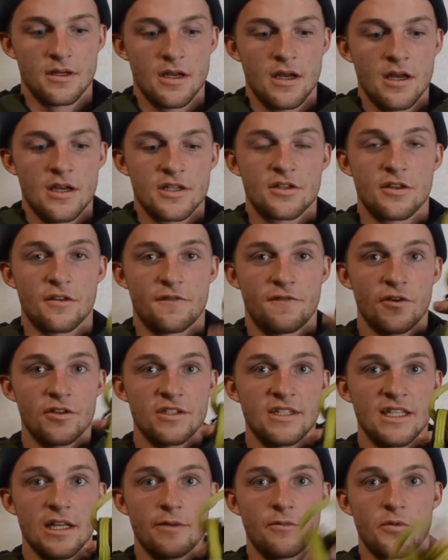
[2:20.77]
So the first
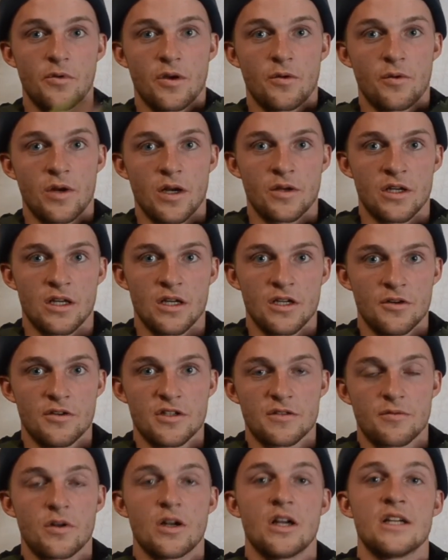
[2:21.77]
thing that we're going to do is
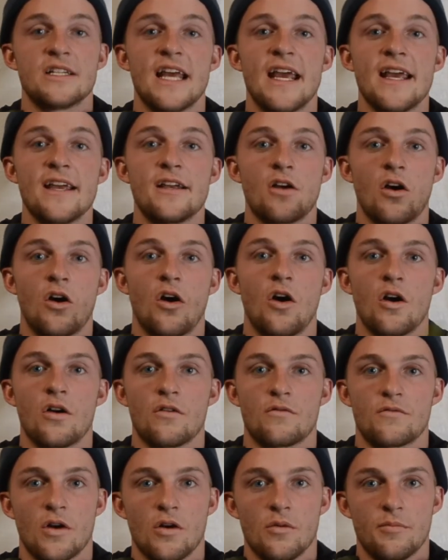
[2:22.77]
we're going to take our
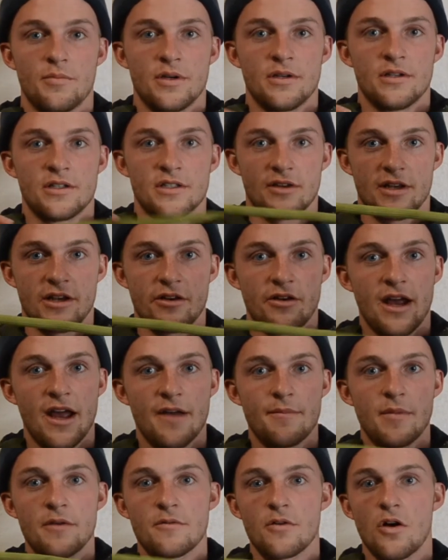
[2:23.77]
rope. So here I have
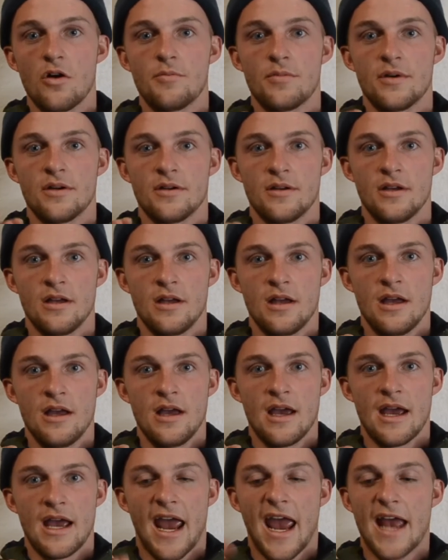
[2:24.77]
my rope,
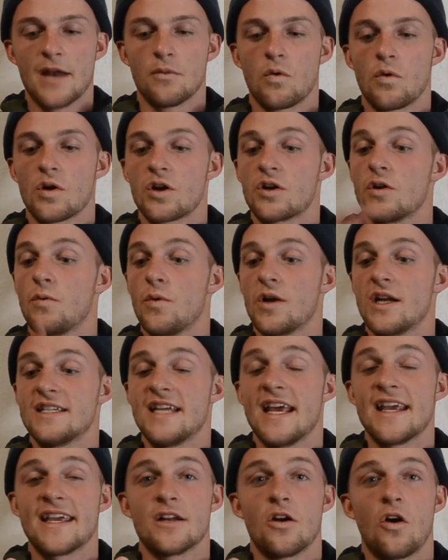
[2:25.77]
and we're going to want to
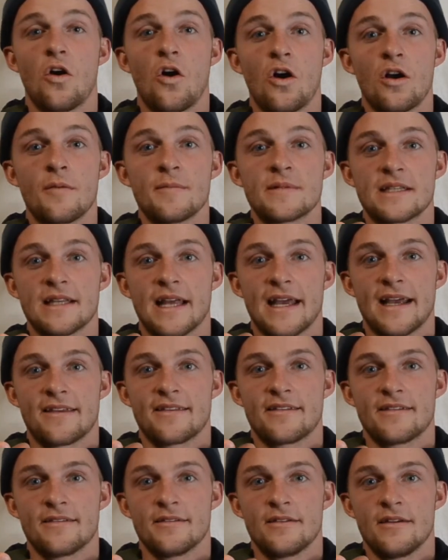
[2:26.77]
take an arm's length.
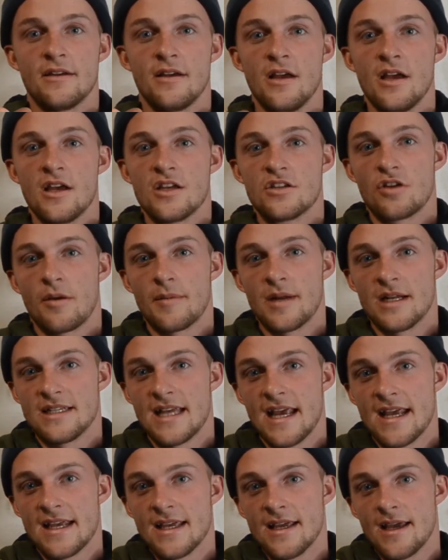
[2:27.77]
So I'm going to
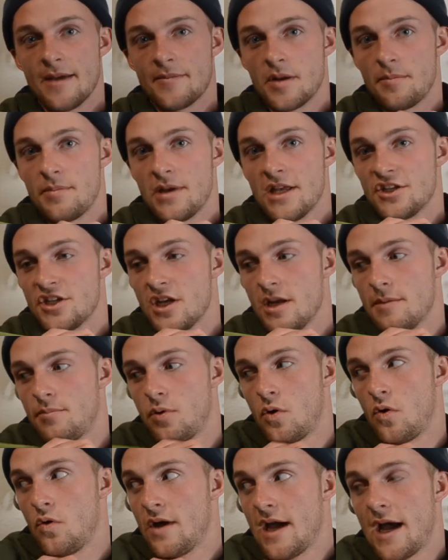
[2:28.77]
take it, I'm going to pinch it and
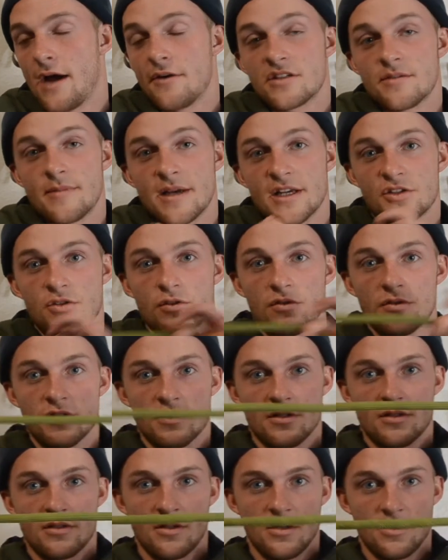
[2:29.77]
pull it out to my shoulder.
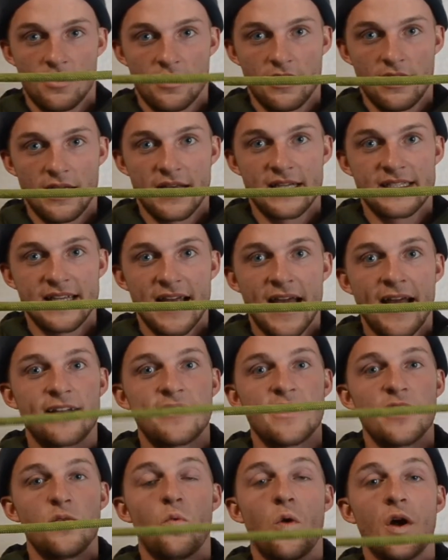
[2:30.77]

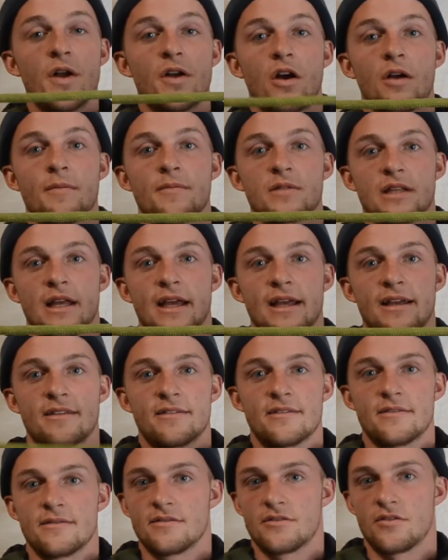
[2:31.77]
Exactly 1 arm's length.
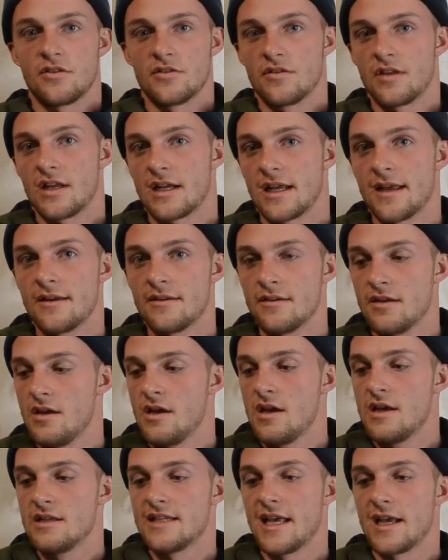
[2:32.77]
So I'll do that again.
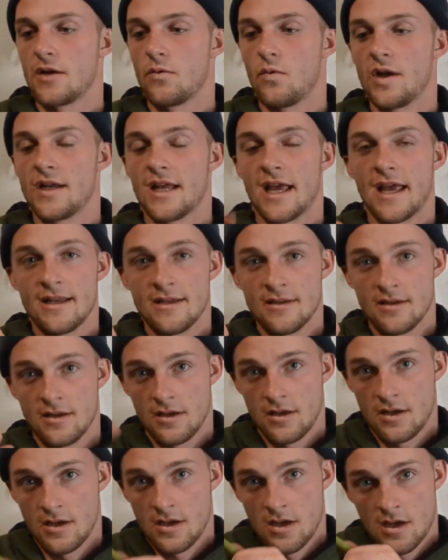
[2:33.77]
Take one end,
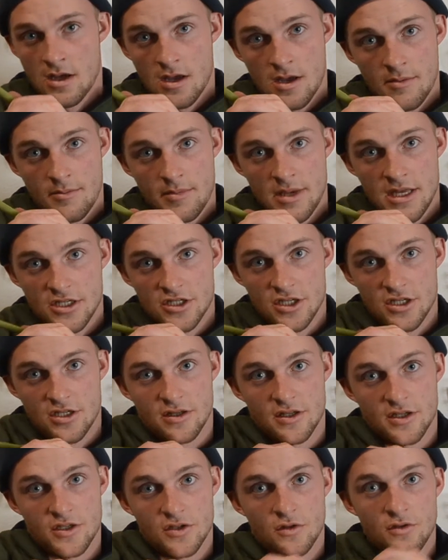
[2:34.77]
pinch it to the
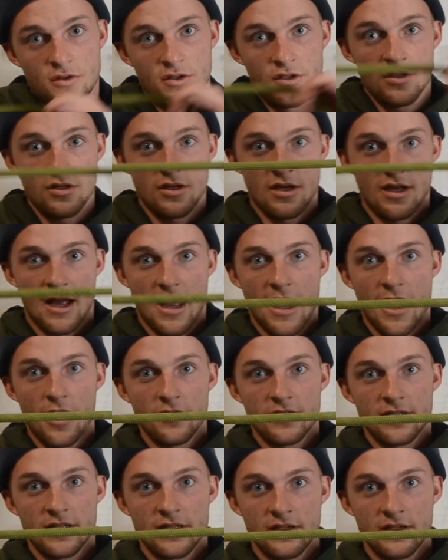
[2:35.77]
shoulder, out.